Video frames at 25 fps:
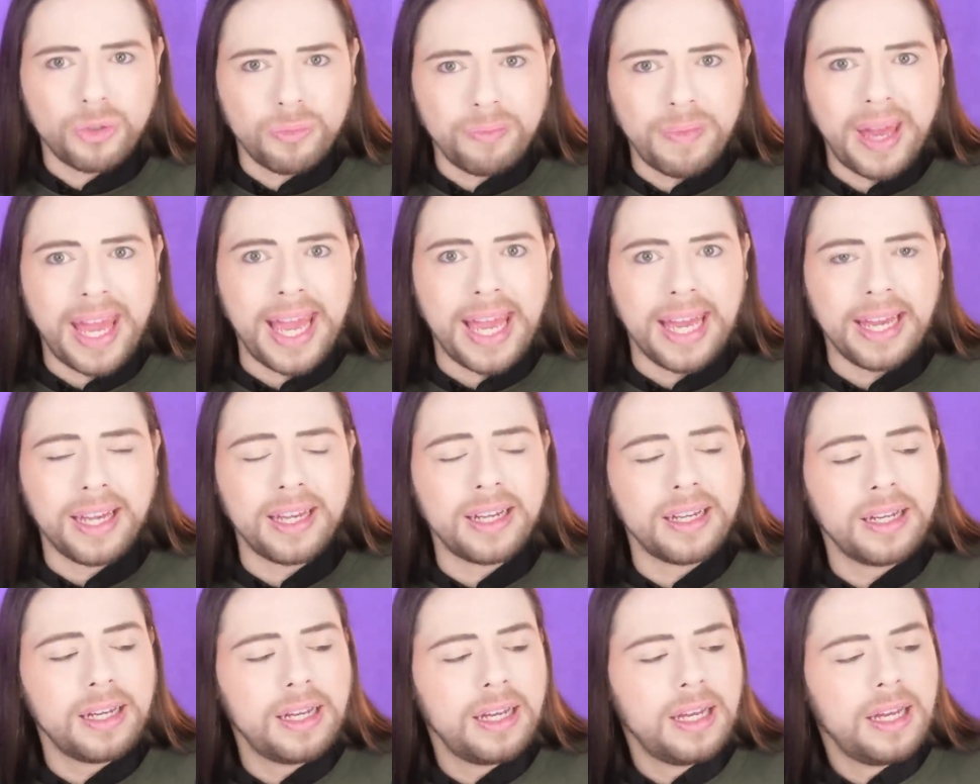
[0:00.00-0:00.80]
to
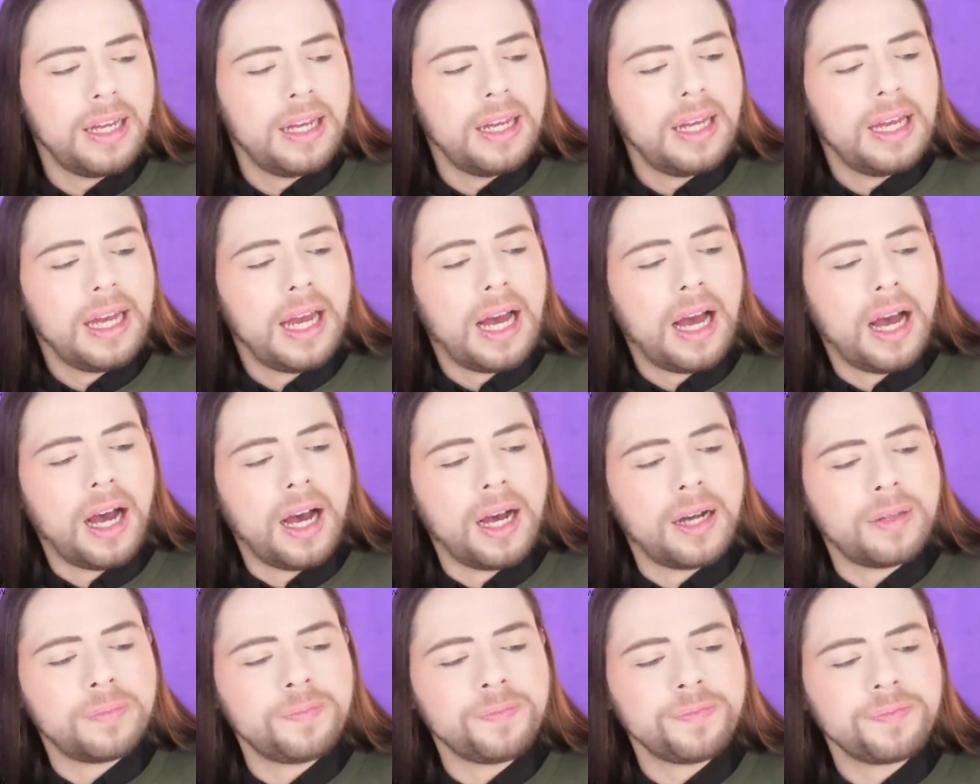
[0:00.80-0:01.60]
make,
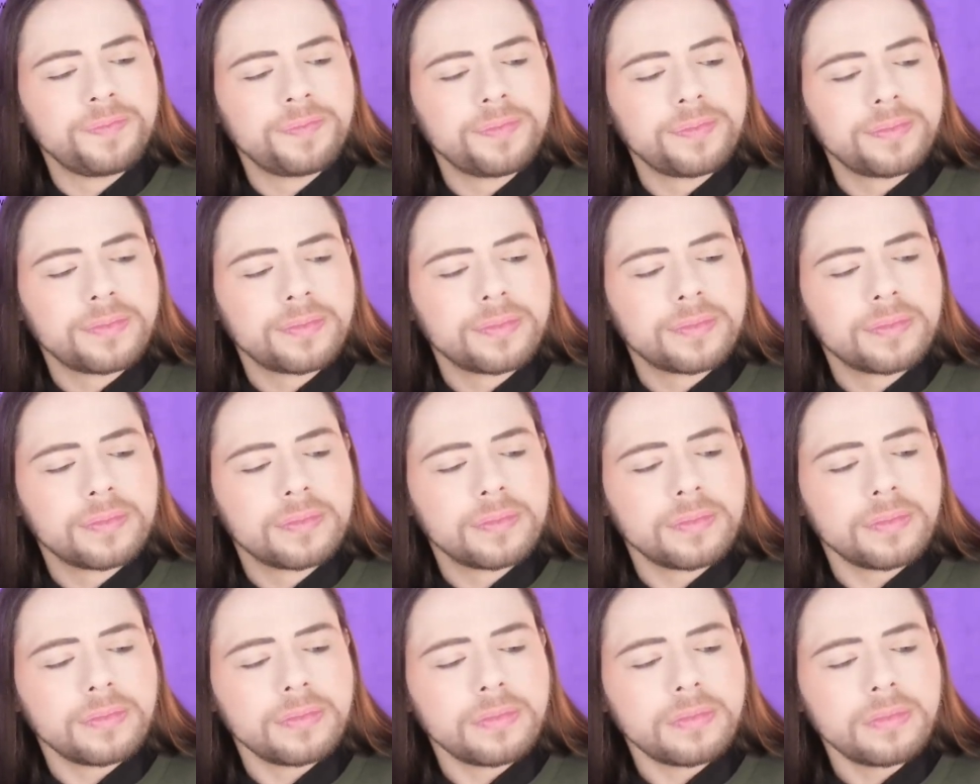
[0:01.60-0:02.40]
um,
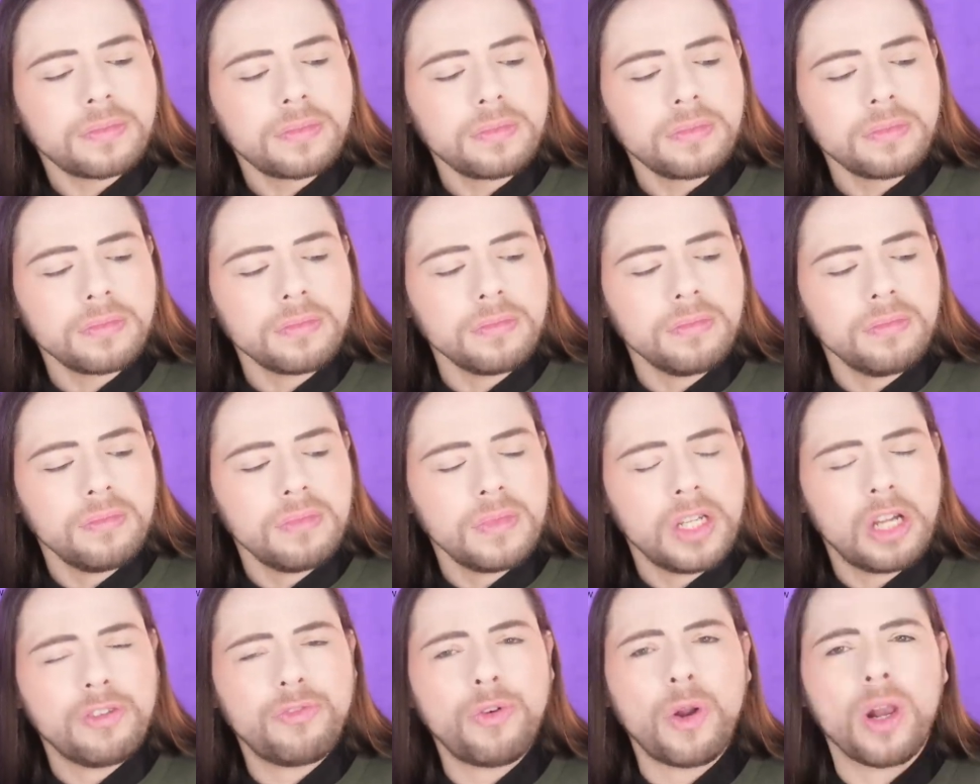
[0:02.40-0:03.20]

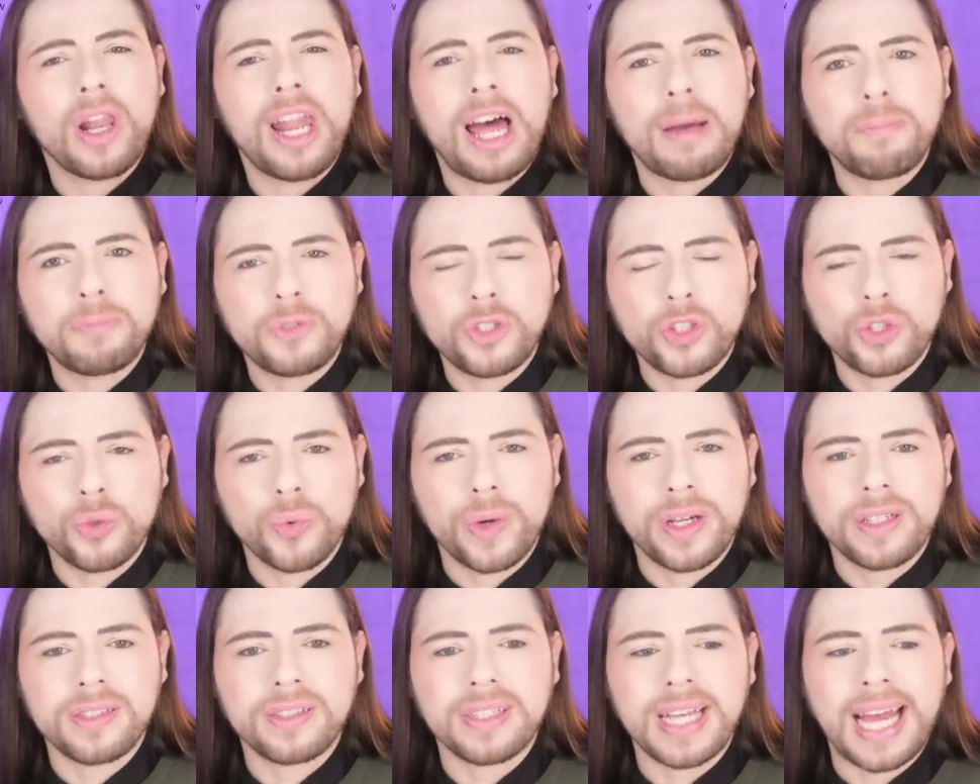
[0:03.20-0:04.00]

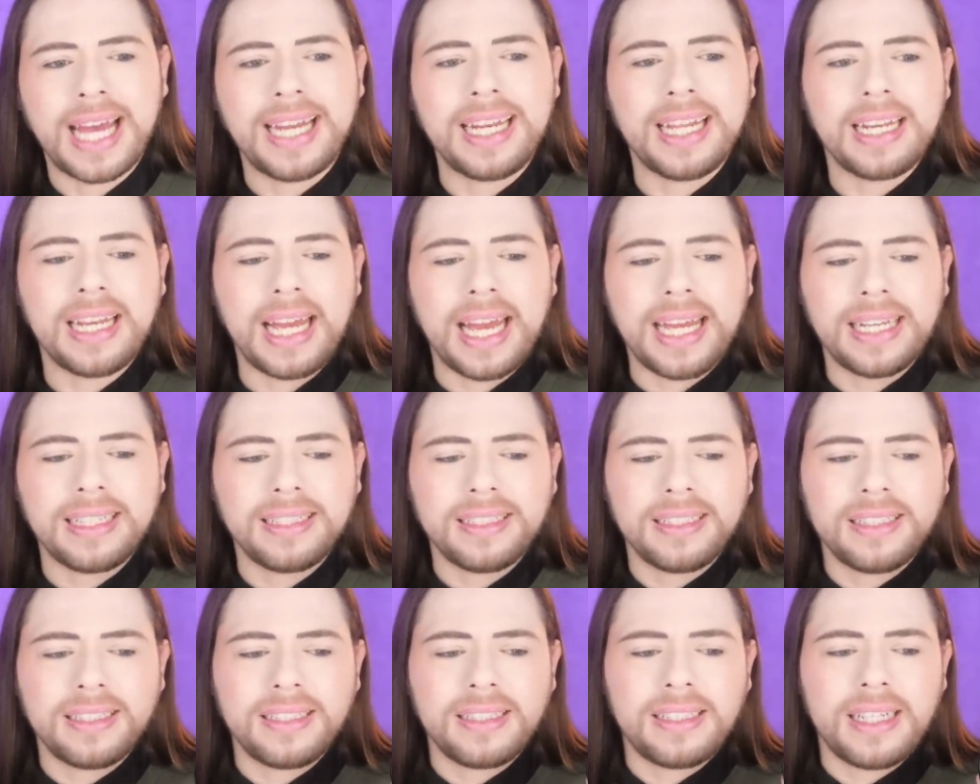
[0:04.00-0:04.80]
voluptuous, and it,
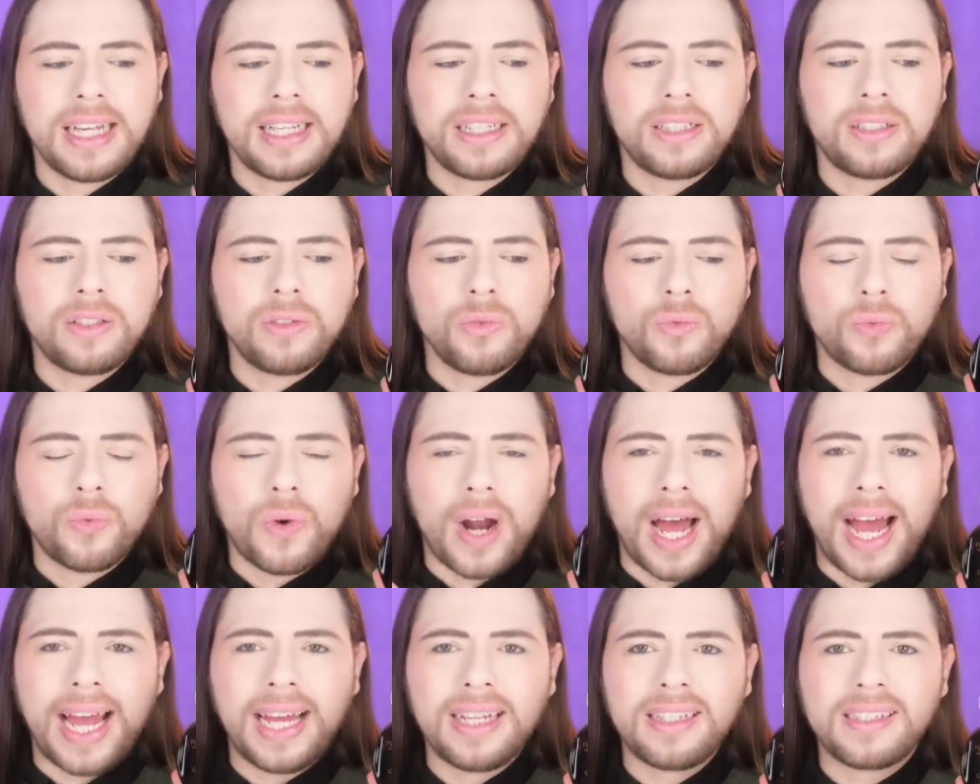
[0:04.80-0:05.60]
it, it
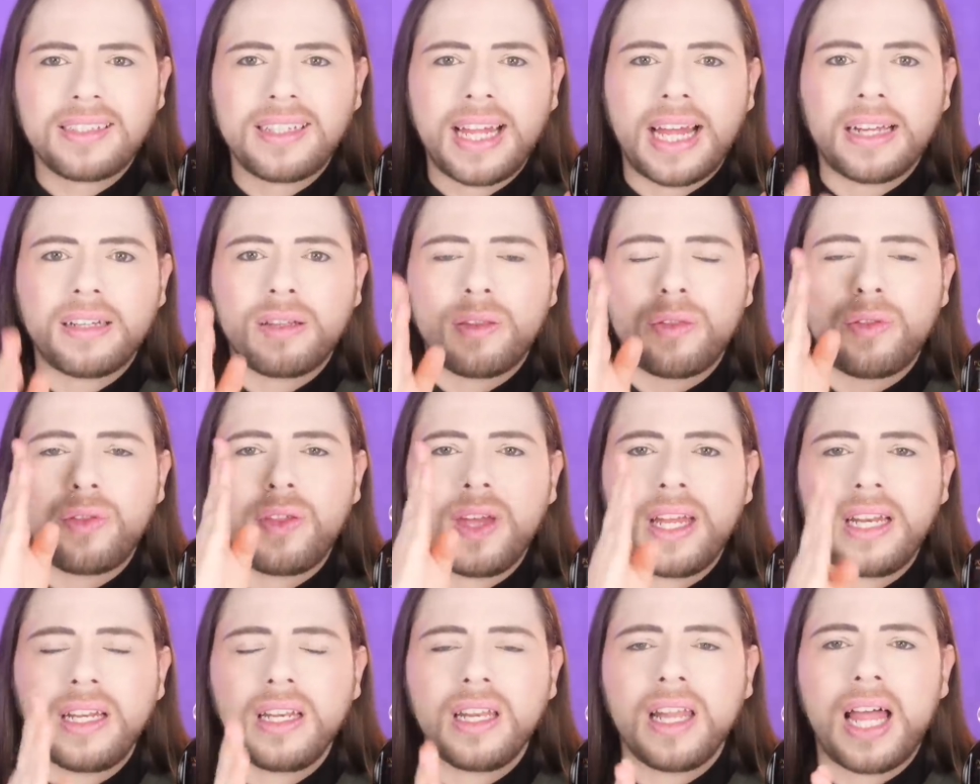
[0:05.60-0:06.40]
rides that
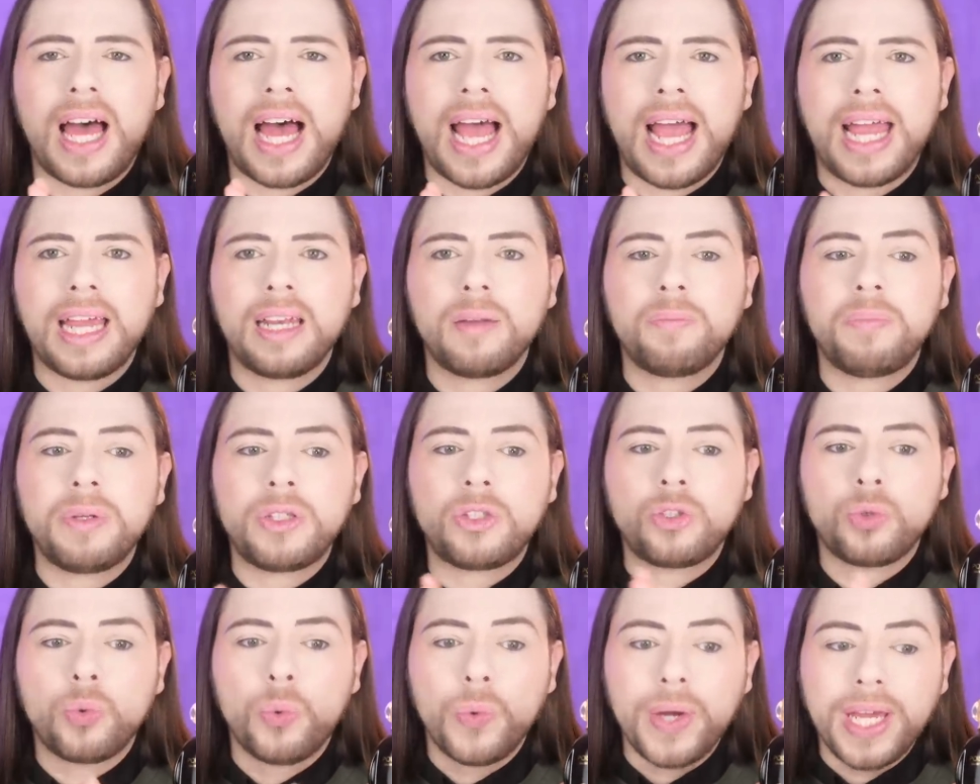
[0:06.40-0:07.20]
thin line
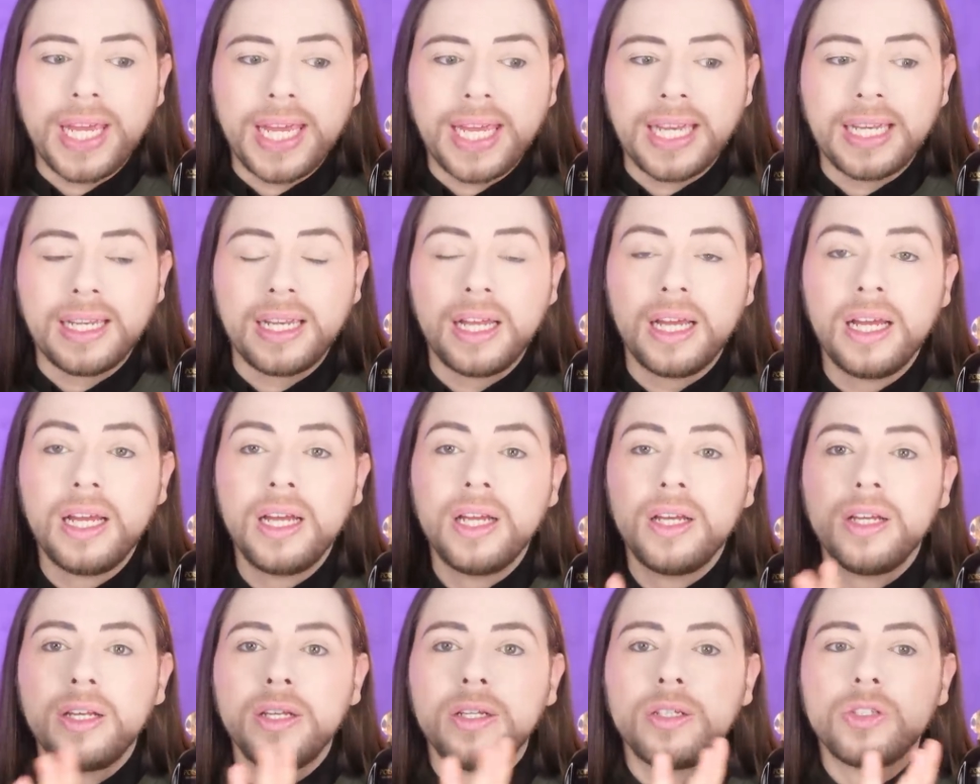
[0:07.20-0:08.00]
between
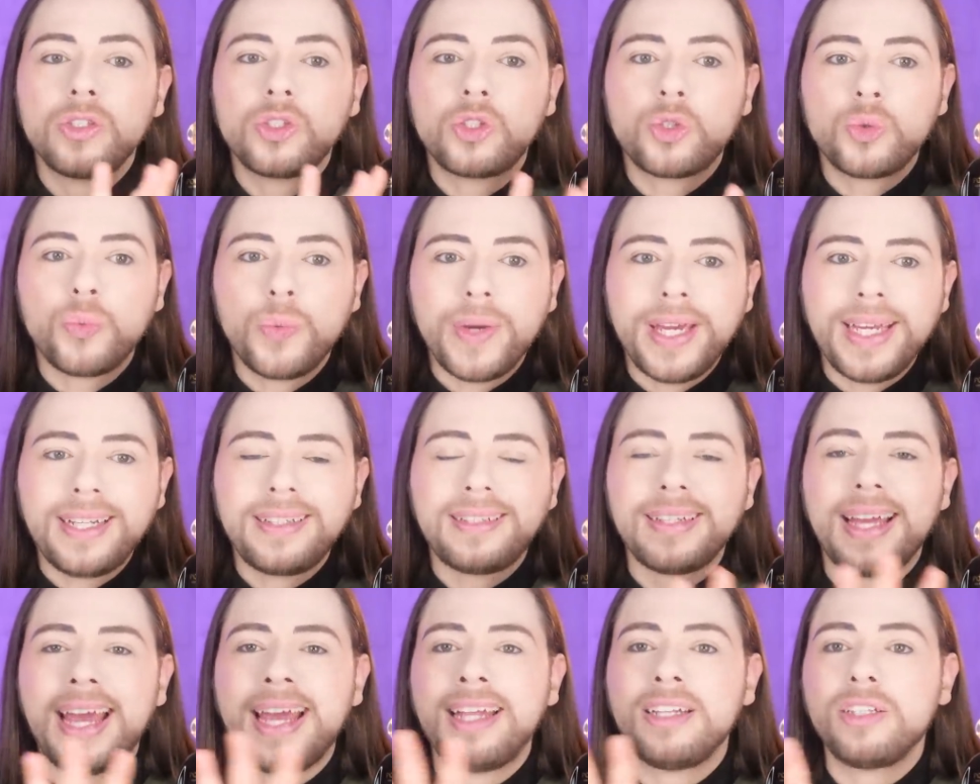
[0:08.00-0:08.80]

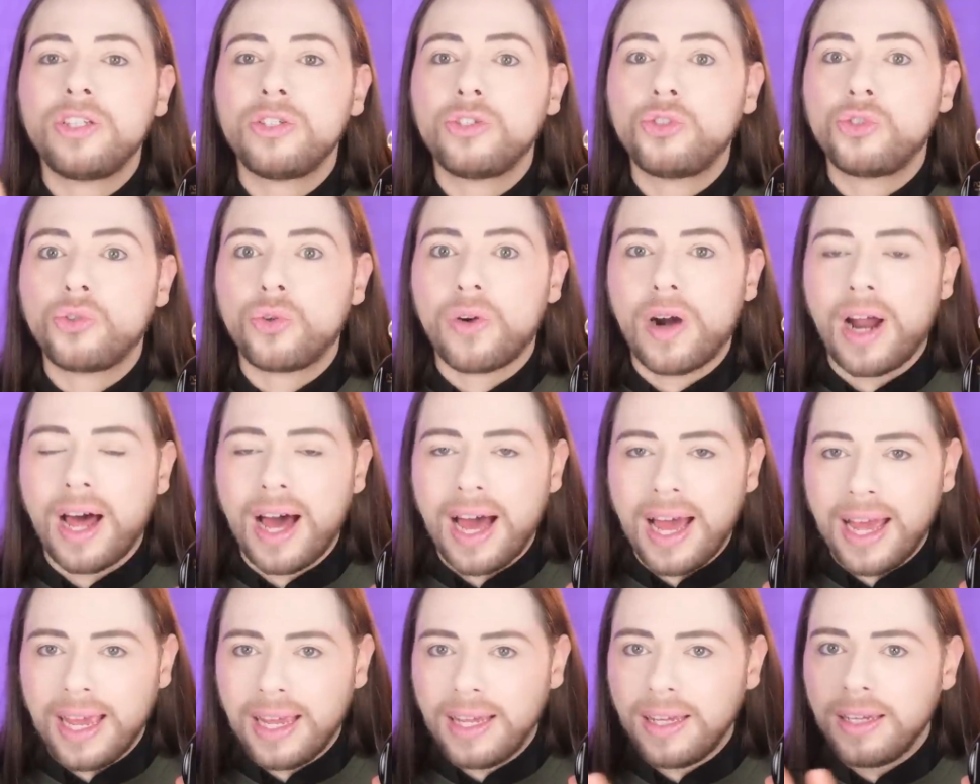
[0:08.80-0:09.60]
sweet and
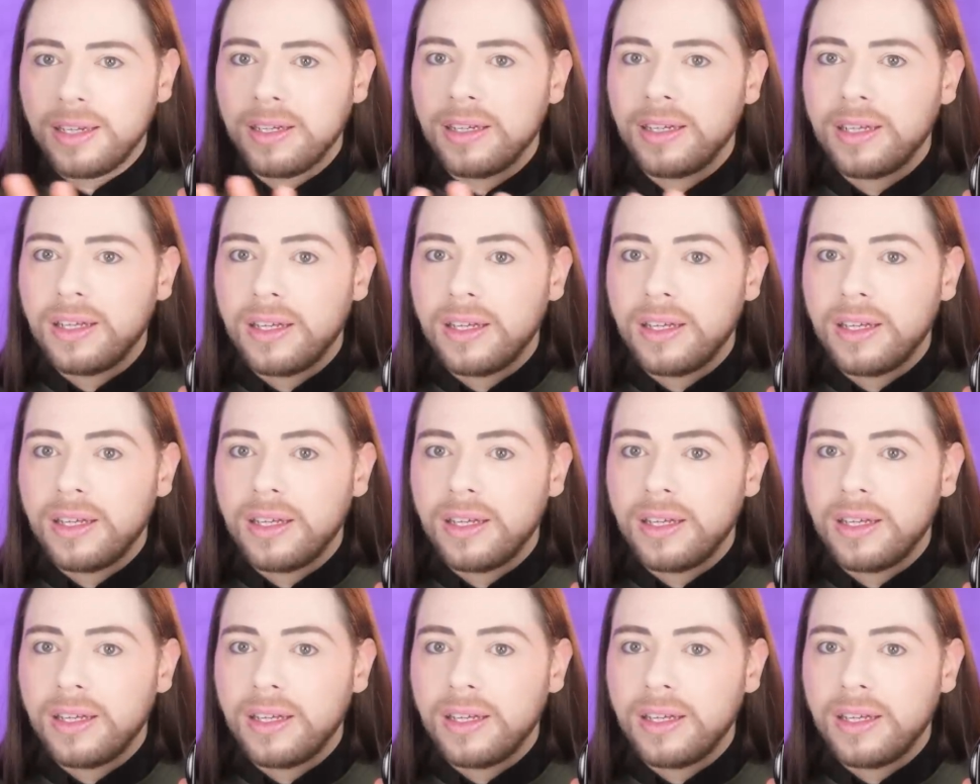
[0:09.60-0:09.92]
dry,